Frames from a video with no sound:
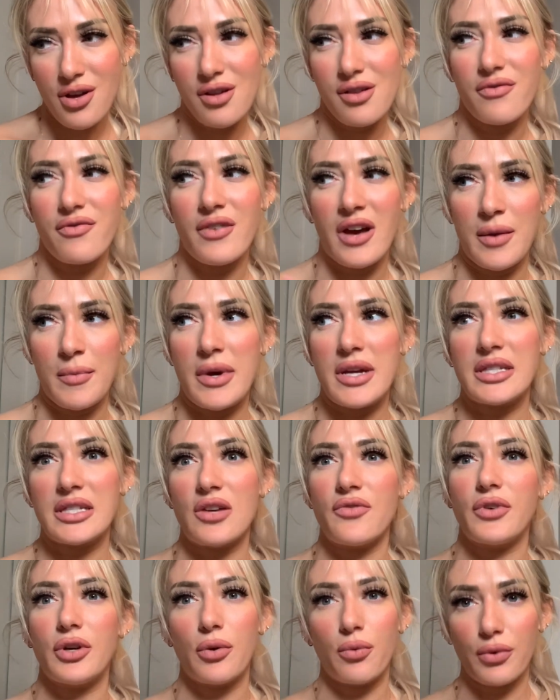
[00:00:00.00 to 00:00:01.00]
I find
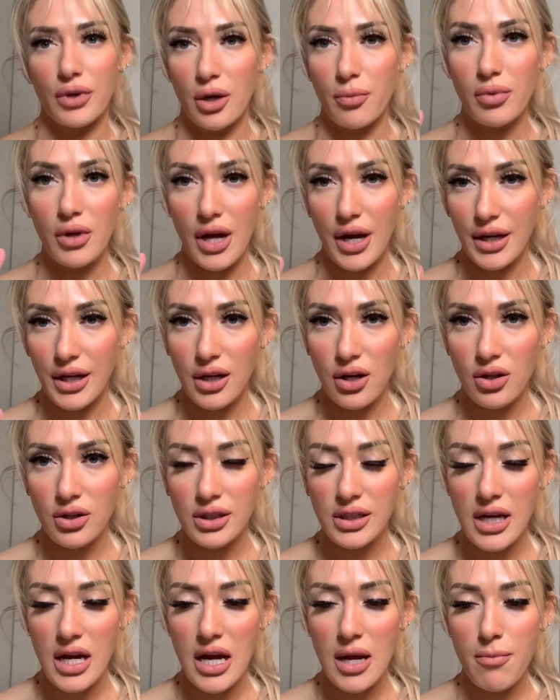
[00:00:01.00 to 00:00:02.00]
myself like reapplying it all the
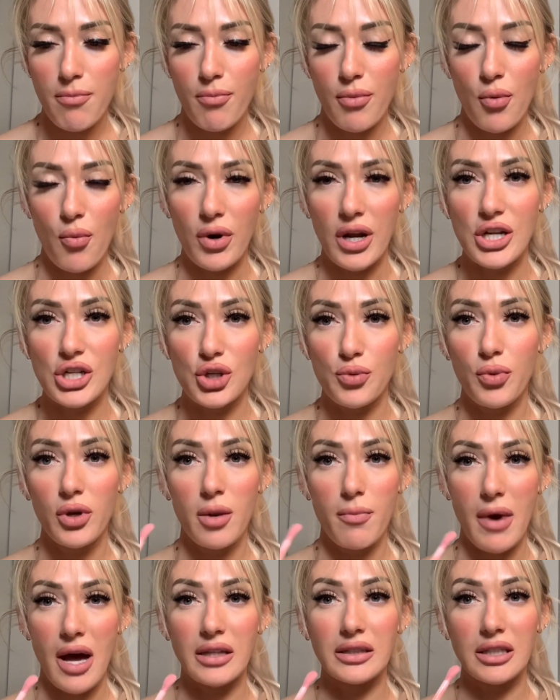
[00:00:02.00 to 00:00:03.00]
time, but when I do put a
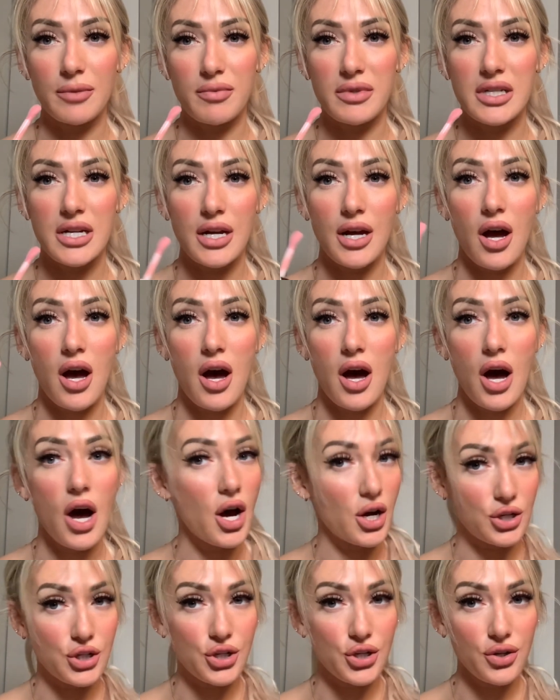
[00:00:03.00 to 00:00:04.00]
matte lipstick
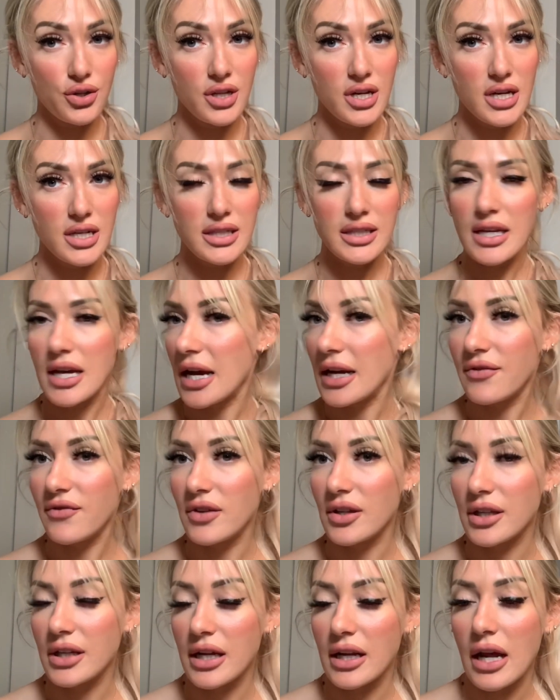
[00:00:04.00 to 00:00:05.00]
under this, I
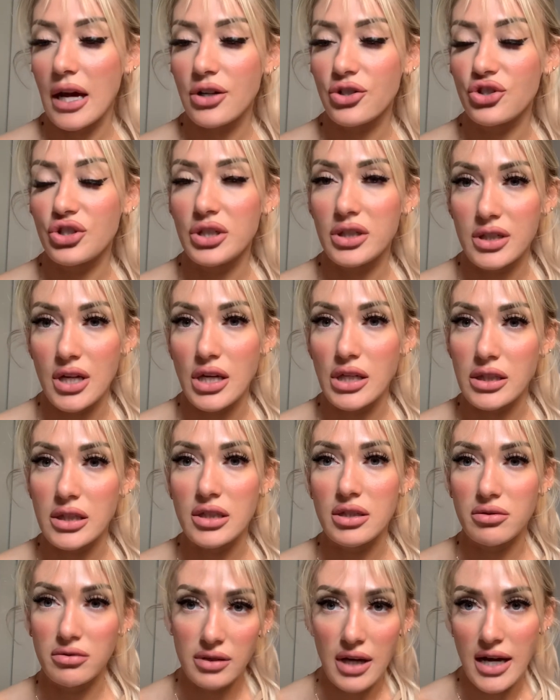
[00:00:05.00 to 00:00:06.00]
feel like it actually does
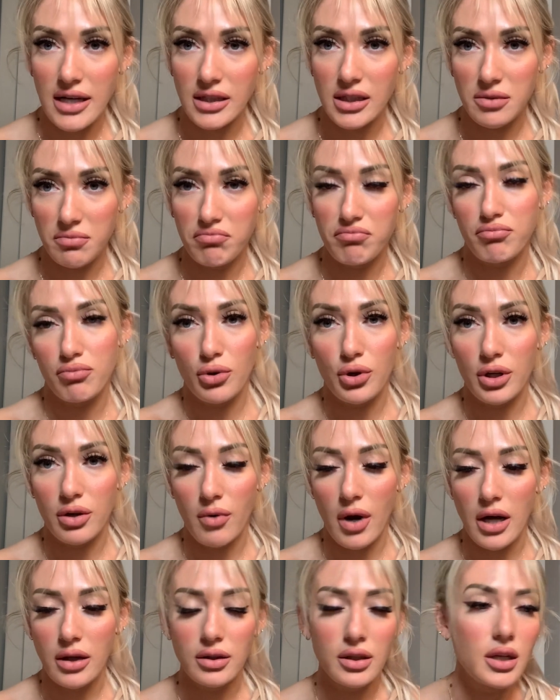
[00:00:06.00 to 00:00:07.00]
last pretty
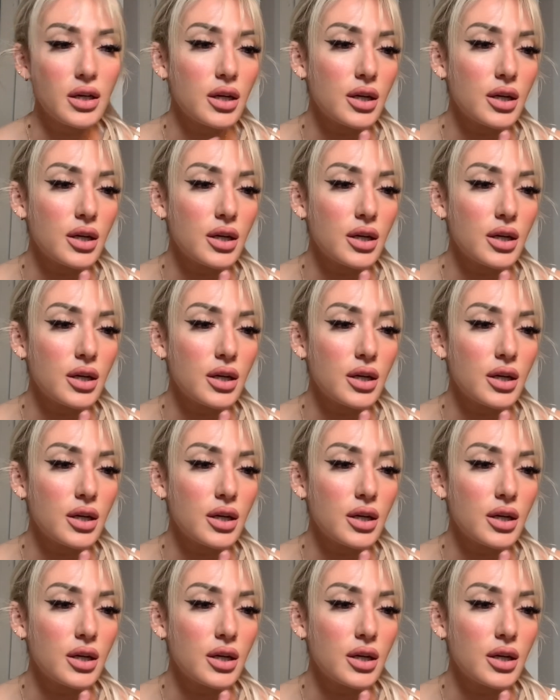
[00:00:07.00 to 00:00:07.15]
well.